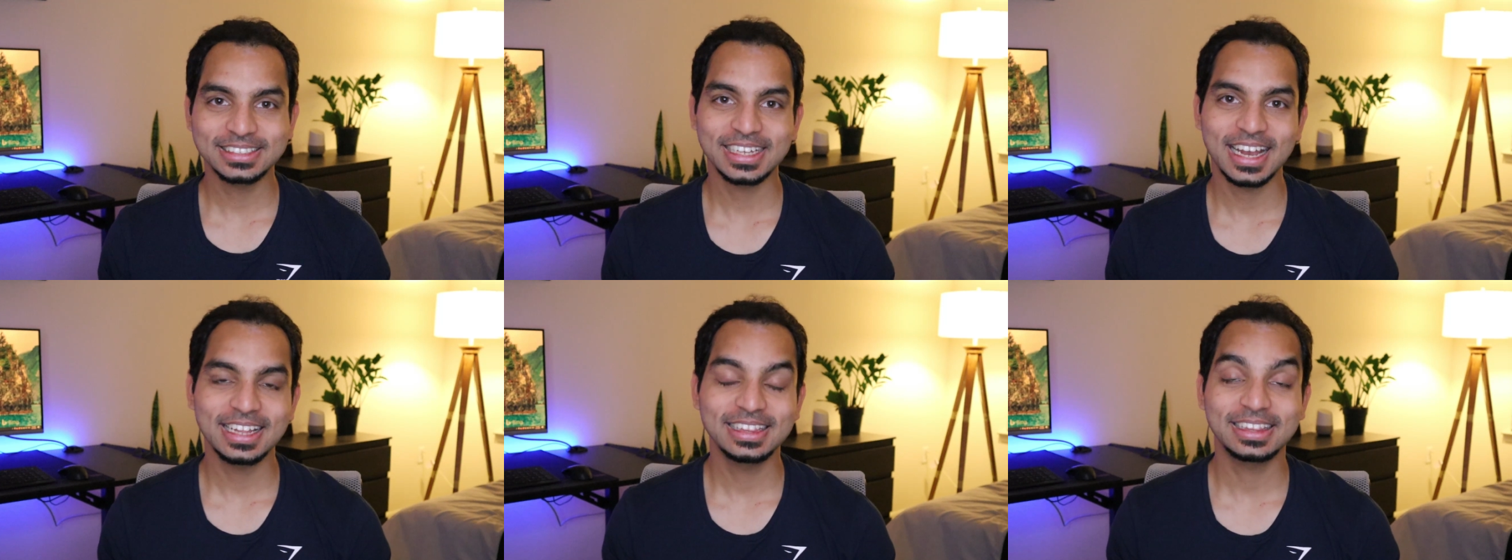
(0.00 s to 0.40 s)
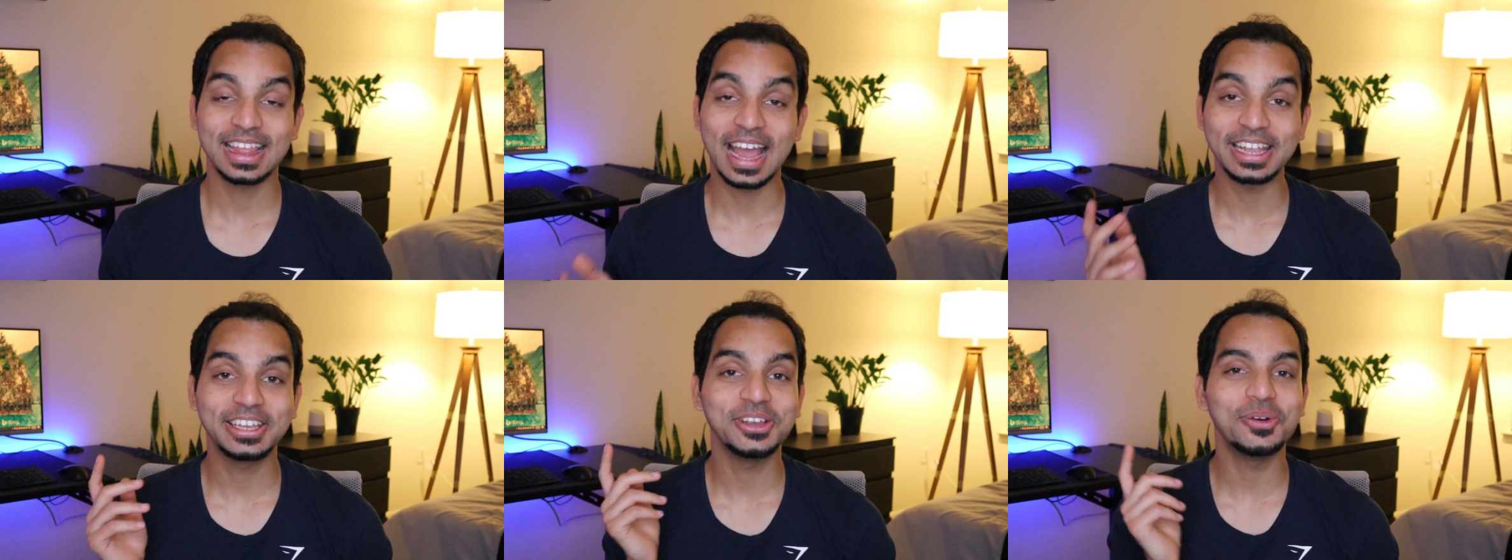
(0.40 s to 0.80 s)
said,
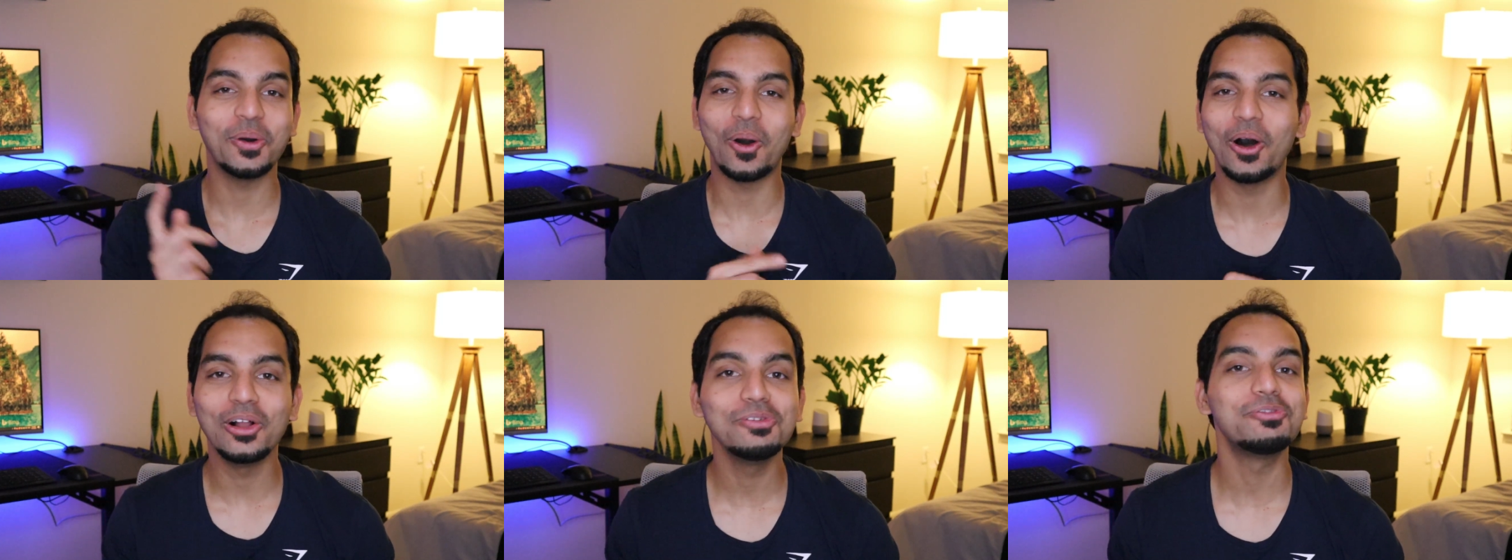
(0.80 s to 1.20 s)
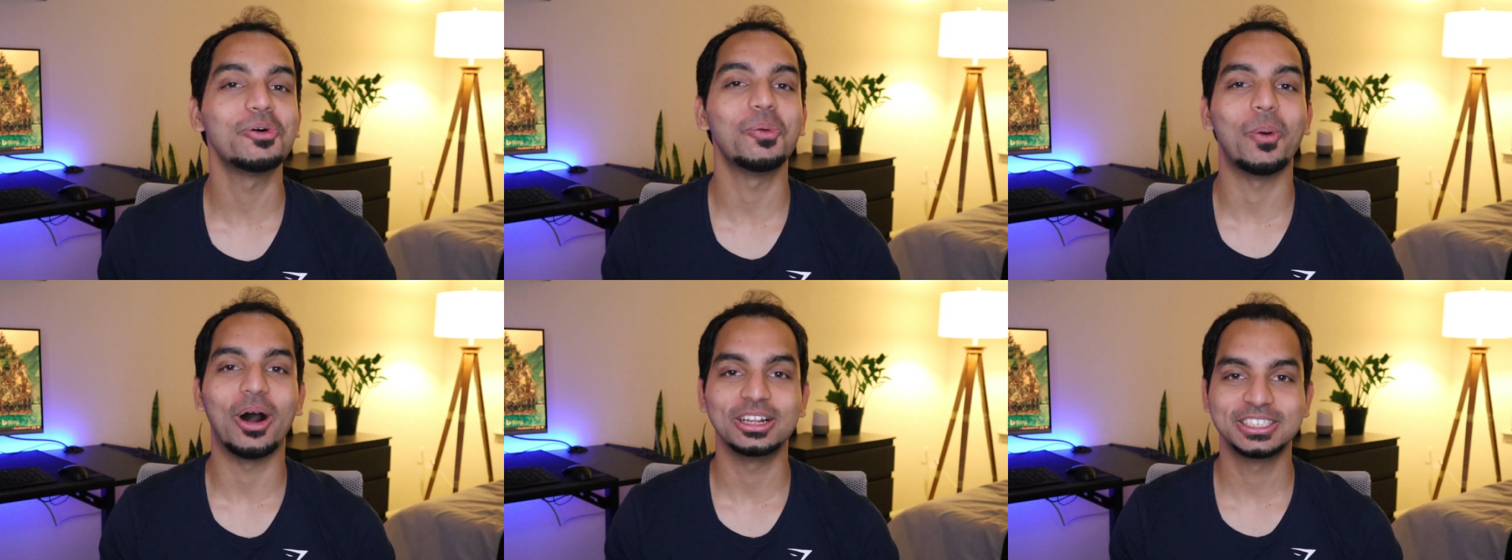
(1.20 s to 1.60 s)
thank you all
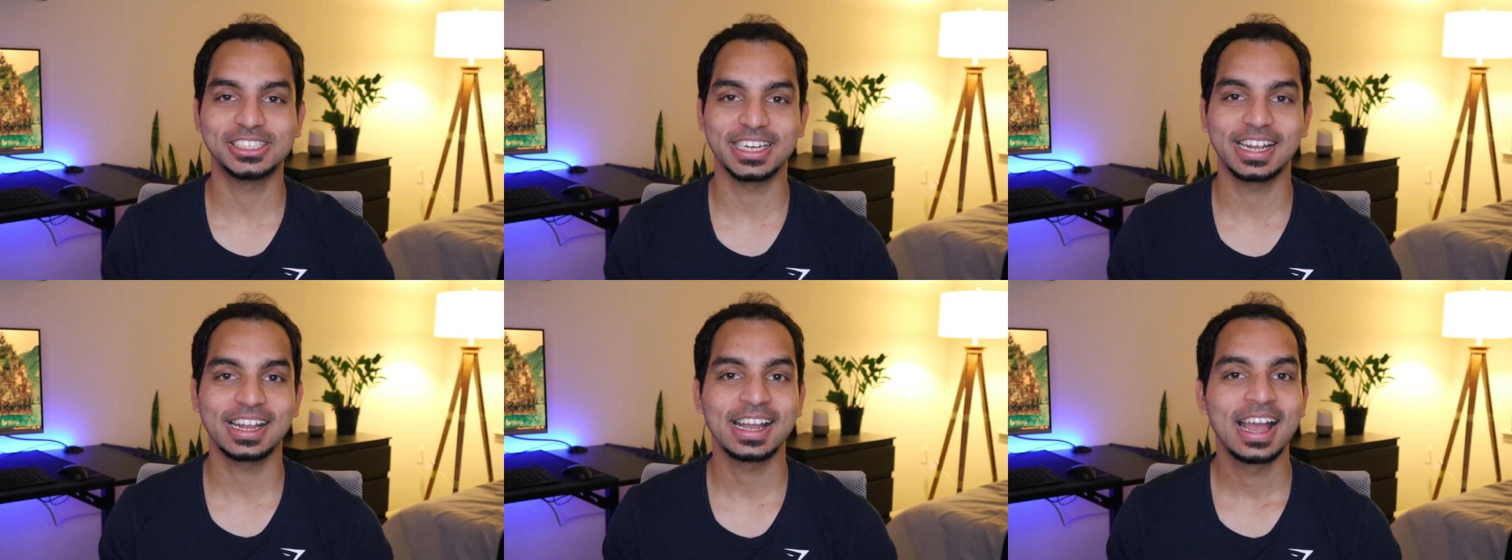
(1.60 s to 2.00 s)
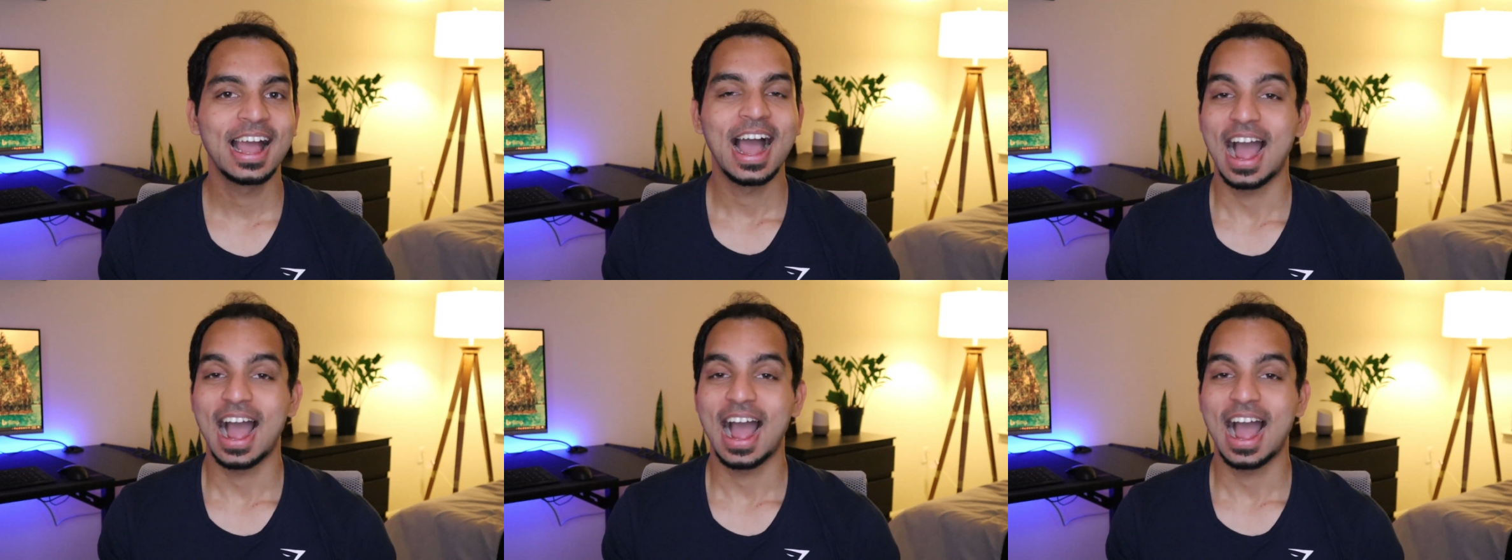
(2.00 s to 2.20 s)
for watching.